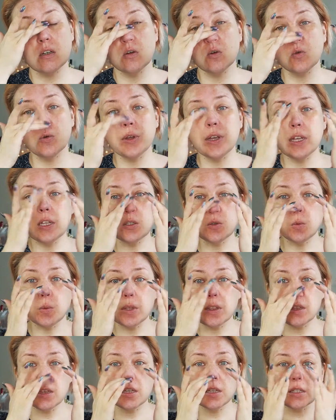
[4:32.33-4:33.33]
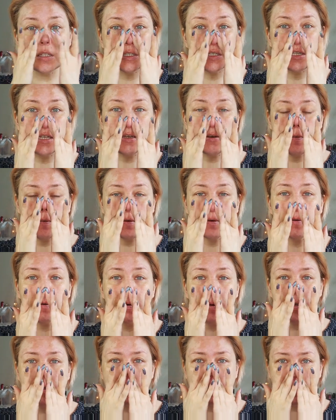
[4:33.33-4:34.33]
great with stick
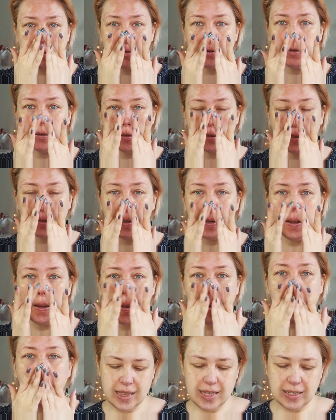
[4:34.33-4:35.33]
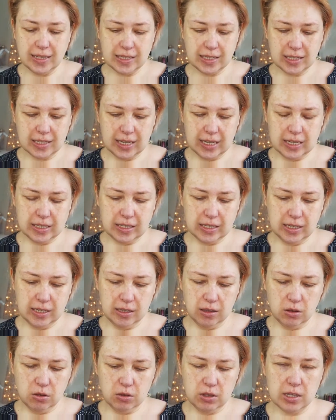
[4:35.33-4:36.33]
foundations. Let's get
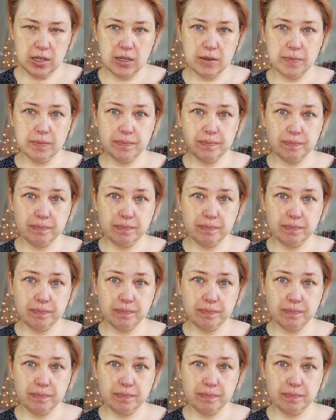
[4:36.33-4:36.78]
into the